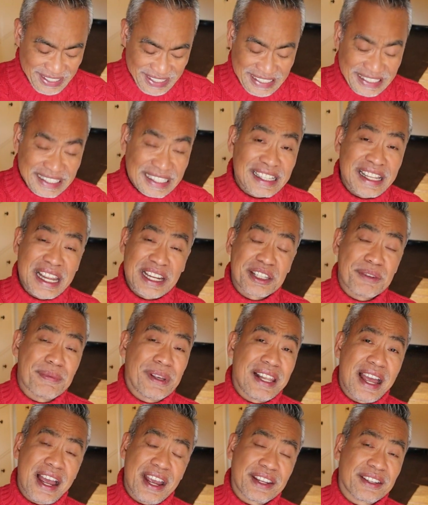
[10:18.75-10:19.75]
and click the
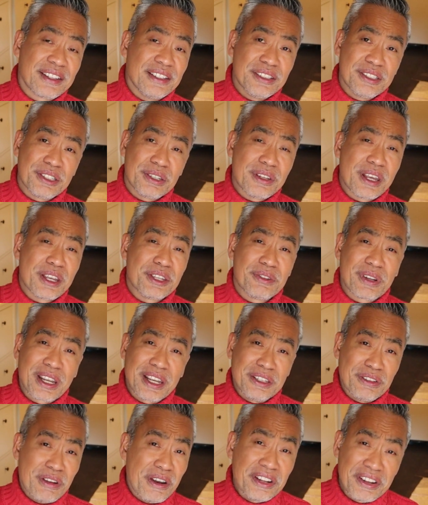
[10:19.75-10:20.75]
bell icon so that you
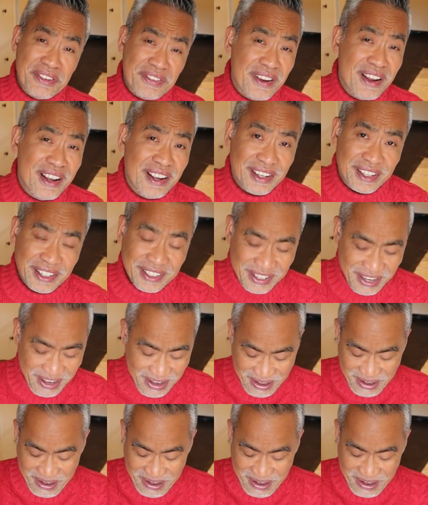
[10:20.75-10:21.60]
get notified